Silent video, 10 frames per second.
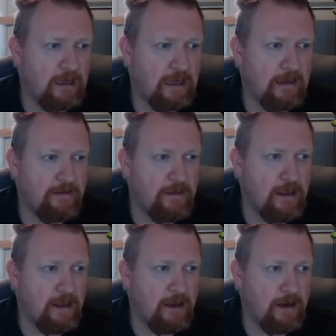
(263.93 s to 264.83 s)
And
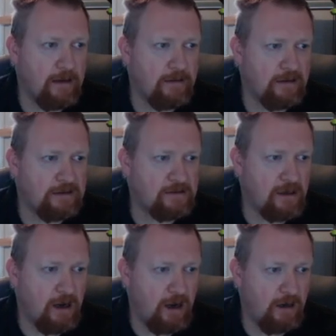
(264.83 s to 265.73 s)
then in this
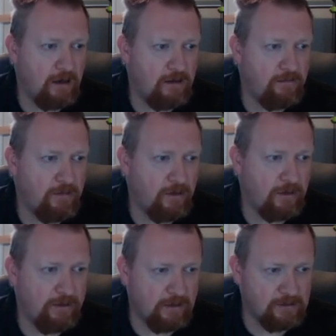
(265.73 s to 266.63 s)
column, the
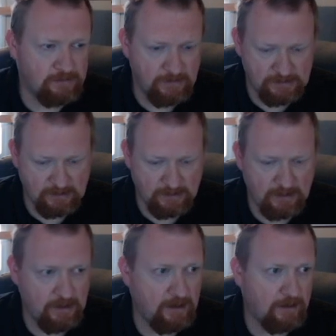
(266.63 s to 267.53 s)
only thing that's missing
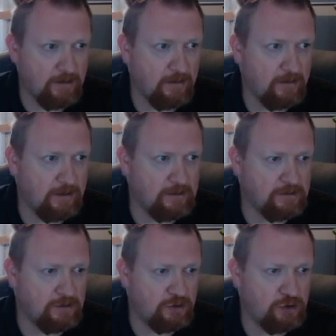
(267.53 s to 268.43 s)
here is
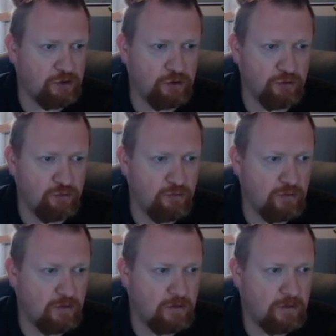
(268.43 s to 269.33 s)
a two
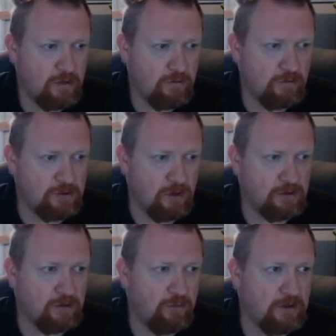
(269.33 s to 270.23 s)
which
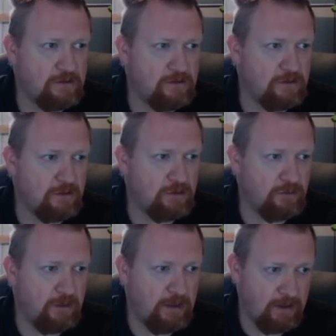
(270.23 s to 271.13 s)
also places the
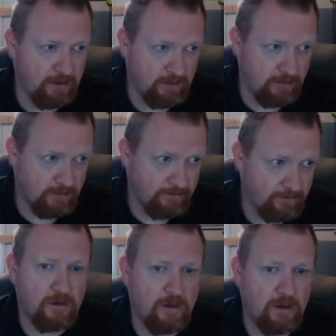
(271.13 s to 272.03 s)
two here.
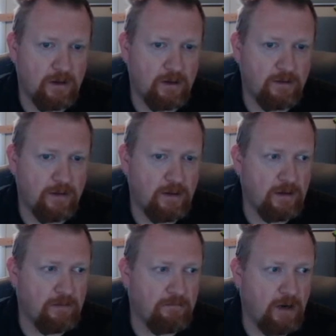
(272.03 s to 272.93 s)
Um,
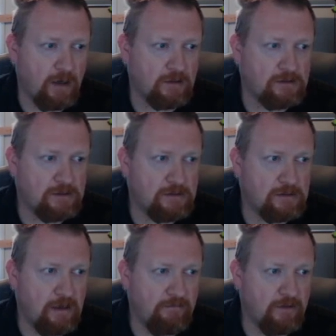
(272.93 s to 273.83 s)
and in box
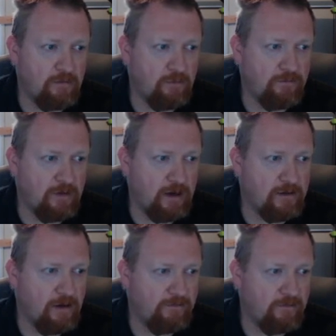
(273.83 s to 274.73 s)
seven, we've got
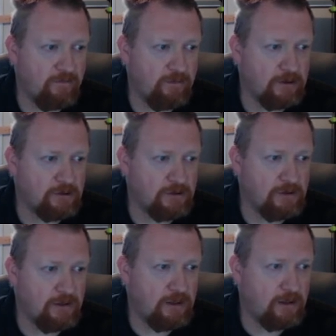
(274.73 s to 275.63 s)
enough
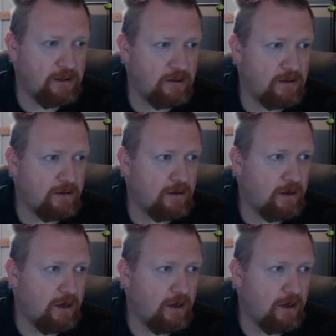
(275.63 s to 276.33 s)
information here.